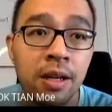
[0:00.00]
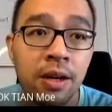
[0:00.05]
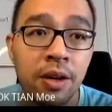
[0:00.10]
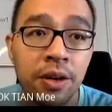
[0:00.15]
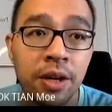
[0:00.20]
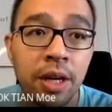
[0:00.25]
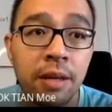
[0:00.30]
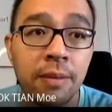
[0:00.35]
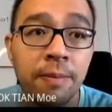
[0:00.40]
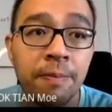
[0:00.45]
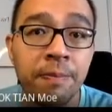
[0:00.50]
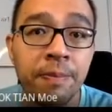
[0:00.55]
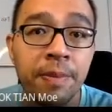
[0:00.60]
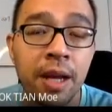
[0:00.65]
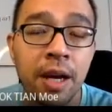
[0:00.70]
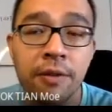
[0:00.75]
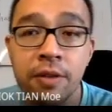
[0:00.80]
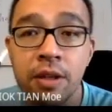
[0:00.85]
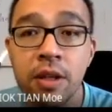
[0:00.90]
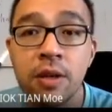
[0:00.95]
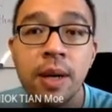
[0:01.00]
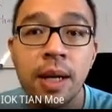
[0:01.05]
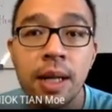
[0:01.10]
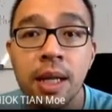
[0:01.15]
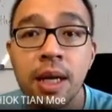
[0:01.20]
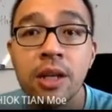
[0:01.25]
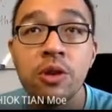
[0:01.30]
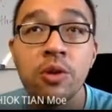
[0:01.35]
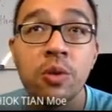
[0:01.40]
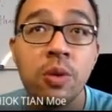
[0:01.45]
Okay. After a while,
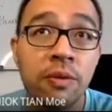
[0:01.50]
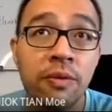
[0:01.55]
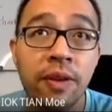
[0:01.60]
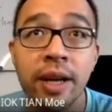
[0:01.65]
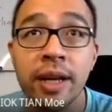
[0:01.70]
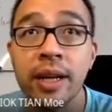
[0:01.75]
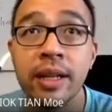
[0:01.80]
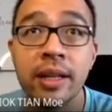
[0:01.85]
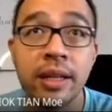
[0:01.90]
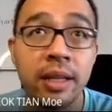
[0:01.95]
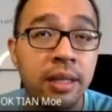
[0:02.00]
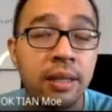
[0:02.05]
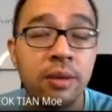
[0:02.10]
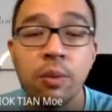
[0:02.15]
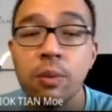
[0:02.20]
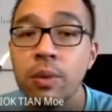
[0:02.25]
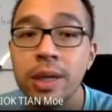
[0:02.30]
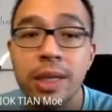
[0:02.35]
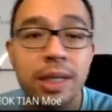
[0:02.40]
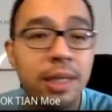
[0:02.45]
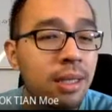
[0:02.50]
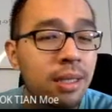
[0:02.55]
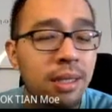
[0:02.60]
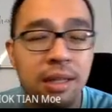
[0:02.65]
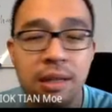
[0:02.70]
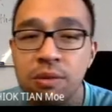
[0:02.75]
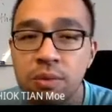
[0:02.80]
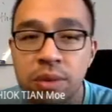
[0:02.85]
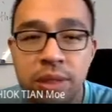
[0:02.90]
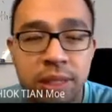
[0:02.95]
you will find that
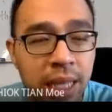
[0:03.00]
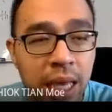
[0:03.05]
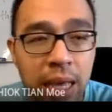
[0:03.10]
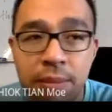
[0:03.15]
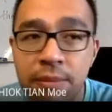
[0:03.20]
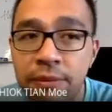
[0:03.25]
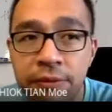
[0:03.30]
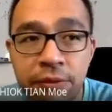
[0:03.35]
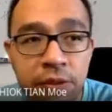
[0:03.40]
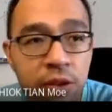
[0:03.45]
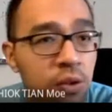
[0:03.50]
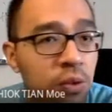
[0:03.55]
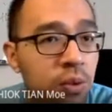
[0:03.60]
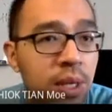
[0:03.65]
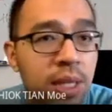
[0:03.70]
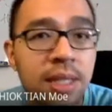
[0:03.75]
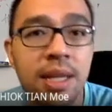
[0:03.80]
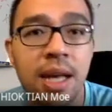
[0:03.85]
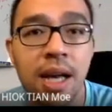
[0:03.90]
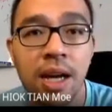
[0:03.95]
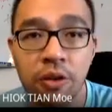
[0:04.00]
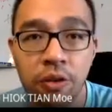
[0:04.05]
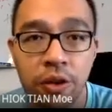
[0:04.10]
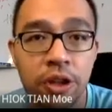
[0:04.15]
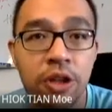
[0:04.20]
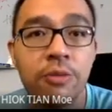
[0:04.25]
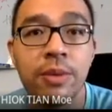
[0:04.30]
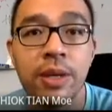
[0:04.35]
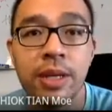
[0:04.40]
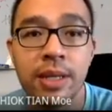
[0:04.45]
the same few words are going
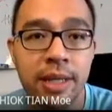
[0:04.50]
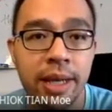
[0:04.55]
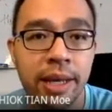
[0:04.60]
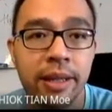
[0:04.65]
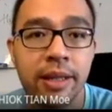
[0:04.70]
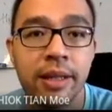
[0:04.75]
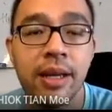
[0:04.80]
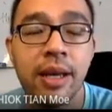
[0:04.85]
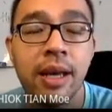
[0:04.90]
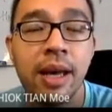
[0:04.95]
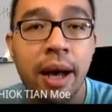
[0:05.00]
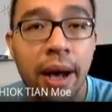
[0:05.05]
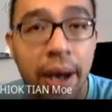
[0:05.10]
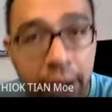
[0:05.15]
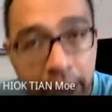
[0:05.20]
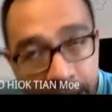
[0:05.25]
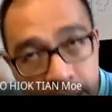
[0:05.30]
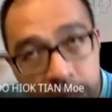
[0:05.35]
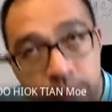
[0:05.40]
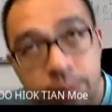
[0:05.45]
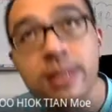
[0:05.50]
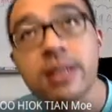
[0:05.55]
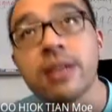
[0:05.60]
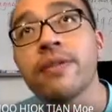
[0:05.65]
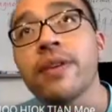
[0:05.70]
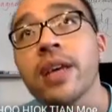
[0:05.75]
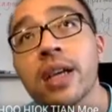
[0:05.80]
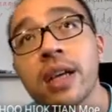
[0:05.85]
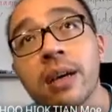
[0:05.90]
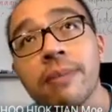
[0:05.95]
to be said. High
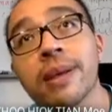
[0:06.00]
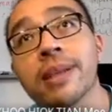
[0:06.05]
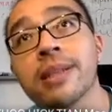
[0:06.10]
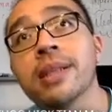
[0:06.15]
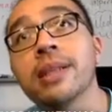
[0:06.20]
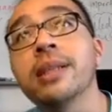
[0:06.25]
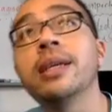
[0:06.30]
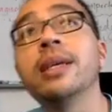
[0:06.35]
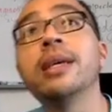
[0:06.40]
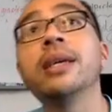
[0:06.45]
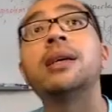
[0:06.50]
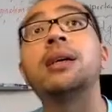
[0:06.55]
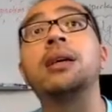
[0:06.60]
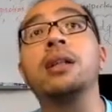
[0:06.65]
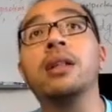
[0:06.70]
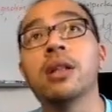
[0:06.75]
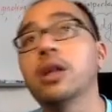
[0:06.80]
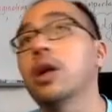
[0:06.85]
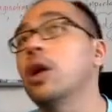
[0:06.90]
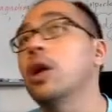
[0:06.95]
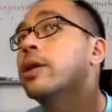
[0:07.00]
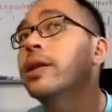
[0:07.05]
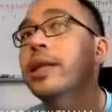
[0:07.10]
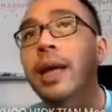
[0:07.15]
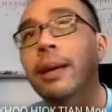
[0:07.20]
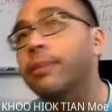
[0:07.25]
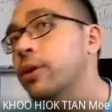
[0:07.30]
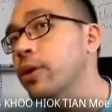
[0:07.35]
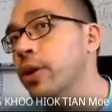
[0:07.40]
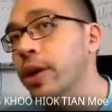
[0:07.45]
specific capacity, long
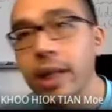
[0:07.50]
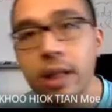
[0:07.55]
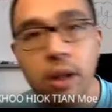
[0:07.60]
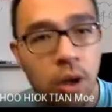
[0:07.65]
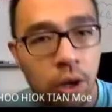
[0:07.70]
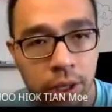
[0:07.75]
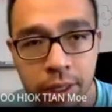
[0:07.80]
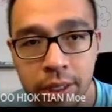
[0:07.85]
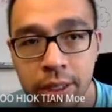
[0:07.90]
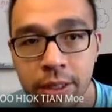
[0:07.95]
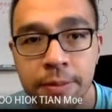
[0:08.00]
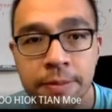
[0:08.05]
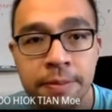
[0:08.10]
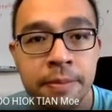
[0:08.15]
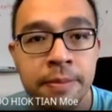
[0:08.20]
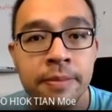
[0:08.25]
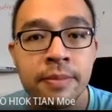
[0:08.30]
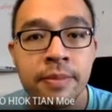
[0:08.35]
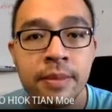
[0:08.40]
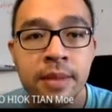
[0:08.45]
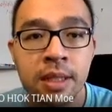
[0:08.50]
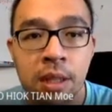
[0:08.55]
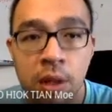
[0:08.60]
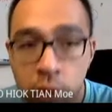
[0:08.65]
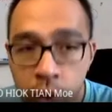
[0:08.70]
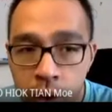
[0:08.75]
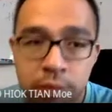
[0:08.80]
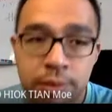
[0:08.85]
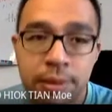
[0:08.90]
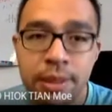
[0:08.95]
time to get hotter.
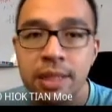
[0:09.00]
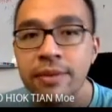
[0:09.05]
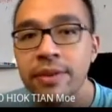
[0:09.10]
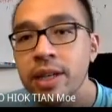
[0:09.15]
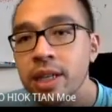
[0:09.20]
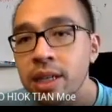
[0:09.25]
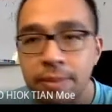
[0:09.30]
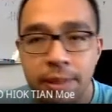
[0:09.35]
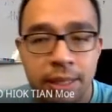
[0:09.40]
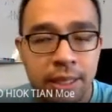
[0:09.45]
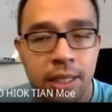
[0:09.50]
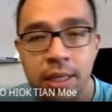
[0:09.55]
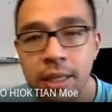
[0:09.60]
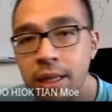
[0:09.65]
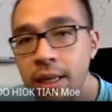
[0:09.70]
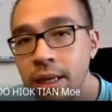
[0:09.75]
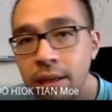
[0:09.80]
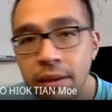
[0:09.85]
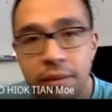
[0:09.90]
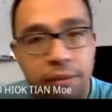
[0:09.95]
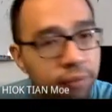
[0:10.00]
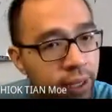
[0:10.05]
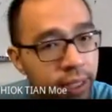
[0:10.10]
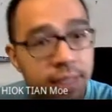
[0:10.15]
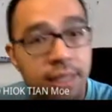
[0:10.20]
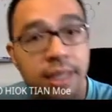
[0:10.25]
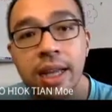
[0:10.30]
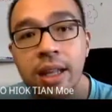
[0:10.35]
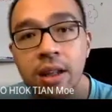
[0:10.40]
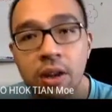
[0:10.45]
Low specific capacity,
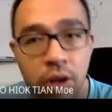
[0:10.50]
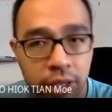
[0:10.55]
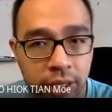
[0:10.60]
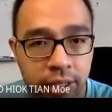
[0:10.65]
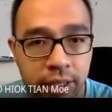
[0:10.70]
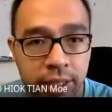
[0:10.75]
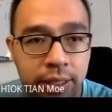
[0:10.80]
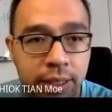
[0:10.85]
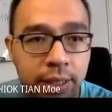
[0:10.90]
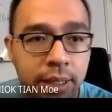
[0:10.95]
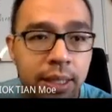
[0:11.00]
faster get hotter.